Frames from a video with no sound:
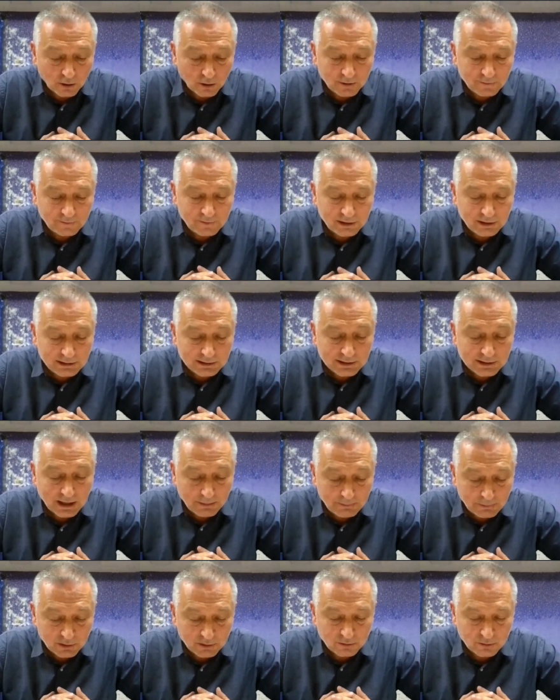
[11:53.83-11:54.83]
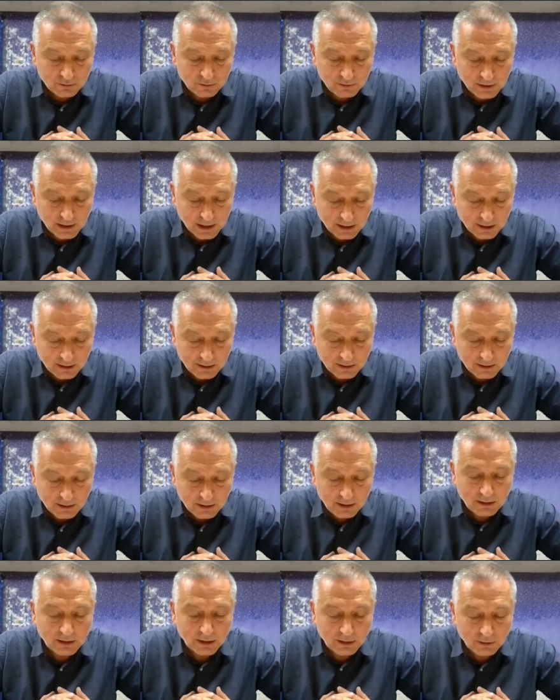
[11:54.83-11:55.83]
All of this happened today
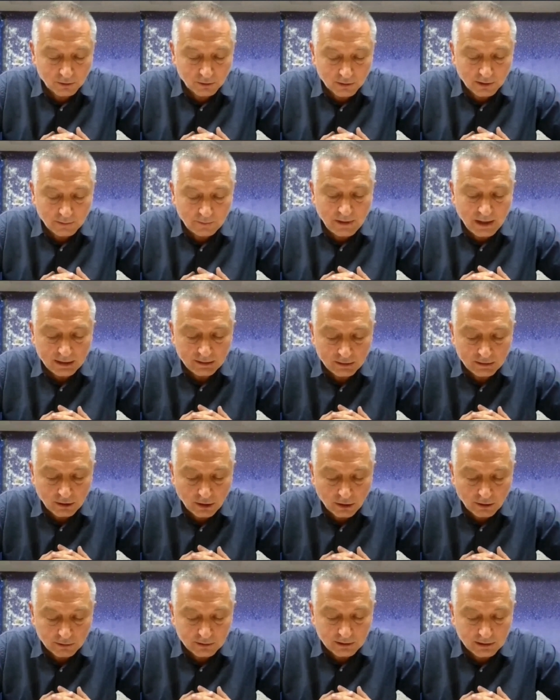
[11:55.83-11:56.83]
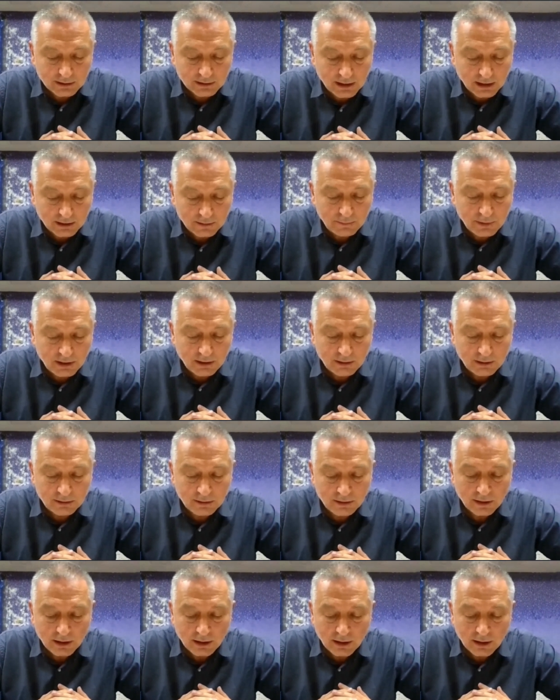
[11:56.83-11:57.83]
in a Europe that thought it
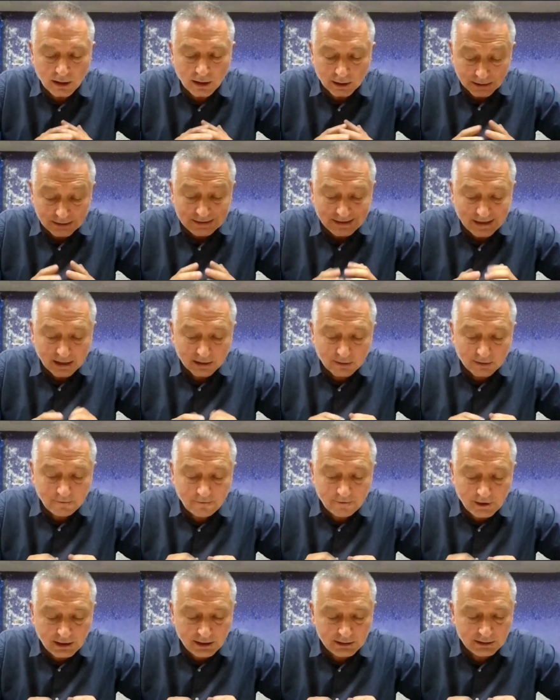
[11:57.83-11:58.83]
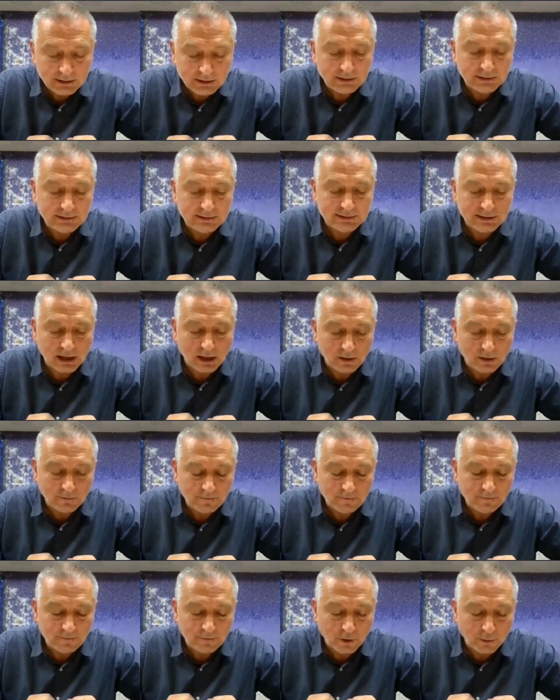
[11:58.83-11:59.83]
had freed
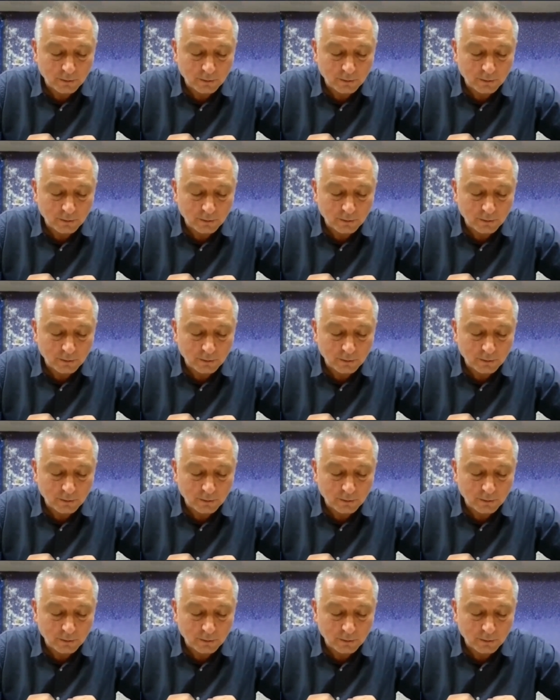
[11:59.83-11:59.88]
itself